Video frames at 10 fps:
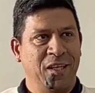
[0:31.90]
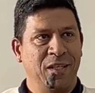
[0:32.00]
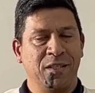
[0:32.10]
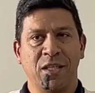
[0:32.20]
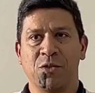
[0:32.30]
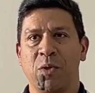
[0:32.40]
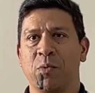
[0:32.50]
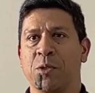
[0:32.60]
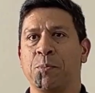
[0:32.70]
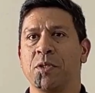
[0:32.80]
Sizwe
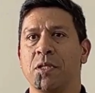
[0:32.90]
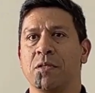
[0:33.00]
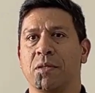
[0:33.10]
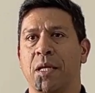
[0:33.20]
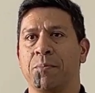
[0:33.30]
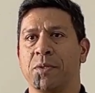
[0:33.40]
was put into that